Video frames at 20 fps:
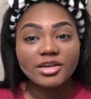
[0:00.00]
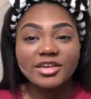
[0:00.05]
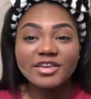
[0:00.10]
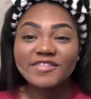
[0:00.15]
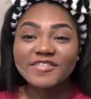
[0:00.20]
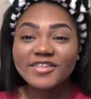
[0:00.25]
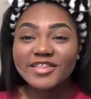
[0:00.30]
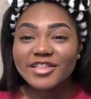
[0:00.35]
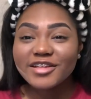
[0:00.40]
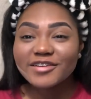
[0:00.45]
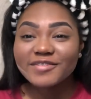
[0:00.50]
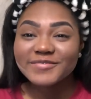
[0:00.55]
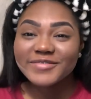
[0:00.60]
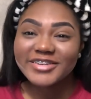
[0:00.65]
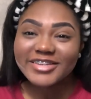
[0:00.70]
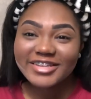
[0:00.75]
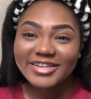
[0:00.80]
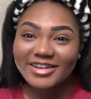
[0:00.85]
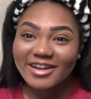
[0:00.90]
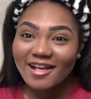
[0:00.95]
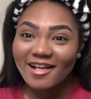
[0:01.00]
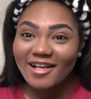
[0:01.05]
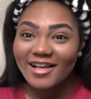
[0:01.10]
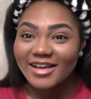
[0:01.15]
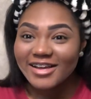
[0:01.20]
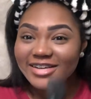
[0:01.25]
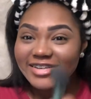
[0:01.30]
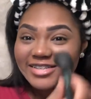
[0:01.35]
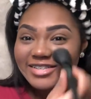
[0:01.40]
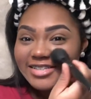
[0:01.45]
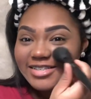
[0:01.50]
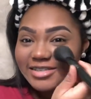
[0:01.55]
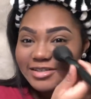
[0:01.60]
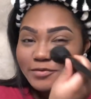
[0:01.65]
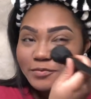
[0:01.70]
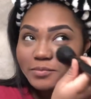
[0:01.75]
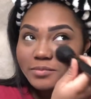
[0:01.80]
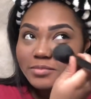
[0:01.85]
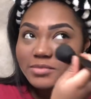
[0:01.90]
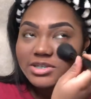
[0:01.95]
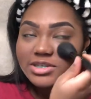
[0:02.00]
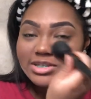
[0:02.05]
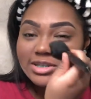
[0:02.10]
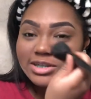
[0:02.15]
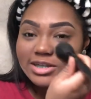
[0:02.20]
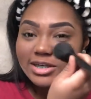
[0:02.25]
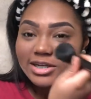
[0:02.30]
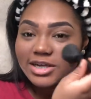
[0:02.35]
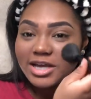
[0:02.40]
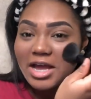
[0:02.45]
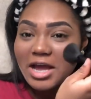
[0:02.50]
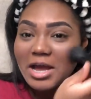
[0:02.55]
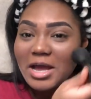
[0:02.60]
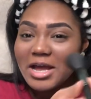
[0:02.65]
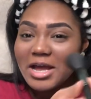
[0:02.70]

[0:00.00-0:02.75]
Even though I'm really not. I'm just kidding.